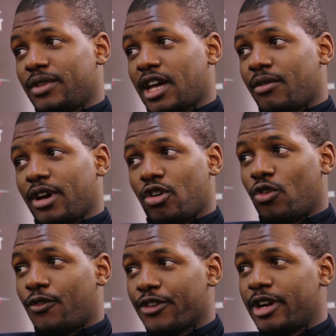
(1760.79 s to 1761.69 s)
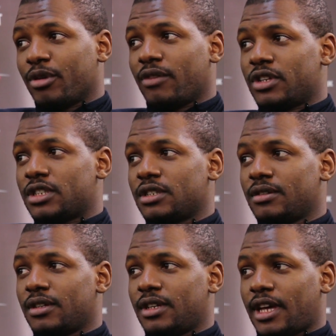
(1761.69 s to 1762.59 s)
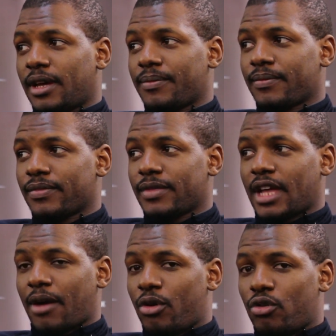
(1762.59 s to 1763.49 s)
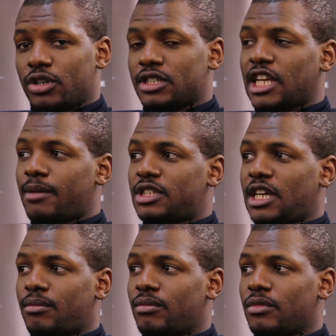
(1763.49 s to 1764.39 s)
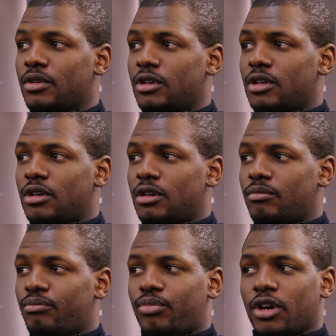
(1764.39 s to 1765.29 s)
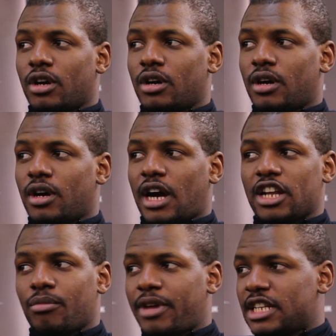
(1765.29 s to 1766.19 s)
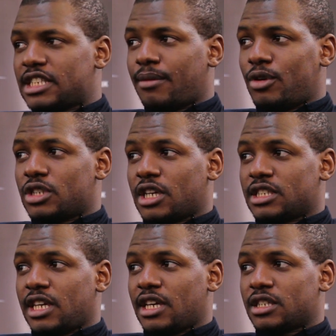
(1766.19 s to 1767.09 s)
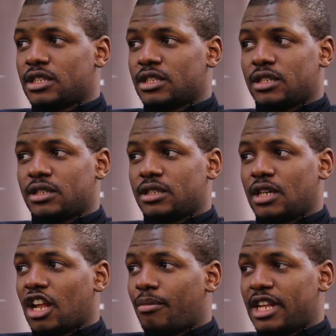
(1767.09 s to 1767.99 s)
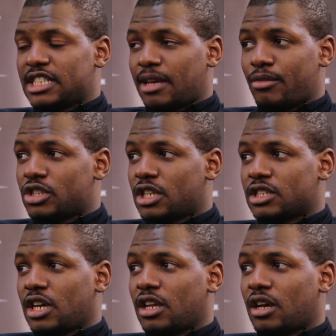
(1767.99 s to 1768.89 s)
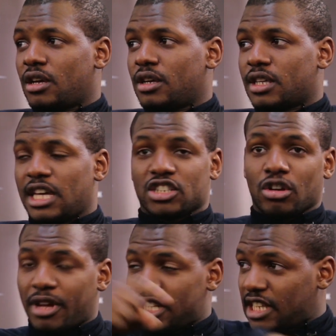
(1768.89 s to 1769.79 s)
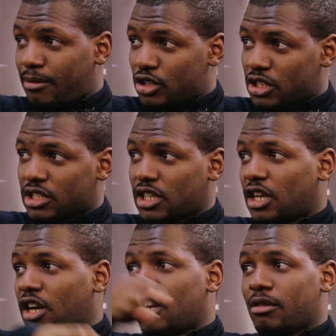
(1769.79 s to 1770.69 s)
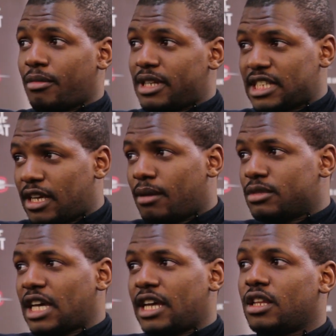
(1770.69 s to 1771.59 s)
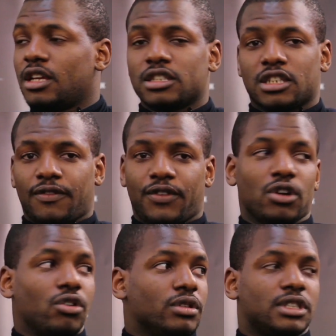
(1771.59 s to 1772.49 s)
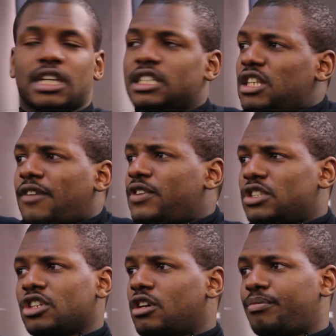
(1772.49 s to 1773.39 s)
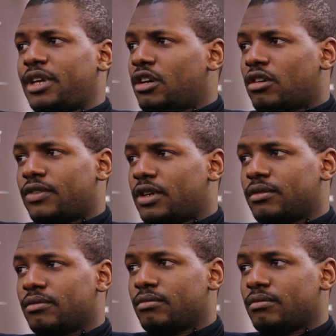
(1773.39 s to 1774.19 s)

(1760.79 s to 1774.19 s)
Yeah, we're all three brothers. Yeah, and we're all in the same team. But I don't make the same music as Giggs. I don't make the same music as Gunner. Giggs don't make the same music as Gunner. Gunner don't make the same. You know what I'm saying? So the thing is, there's nothing to compete over.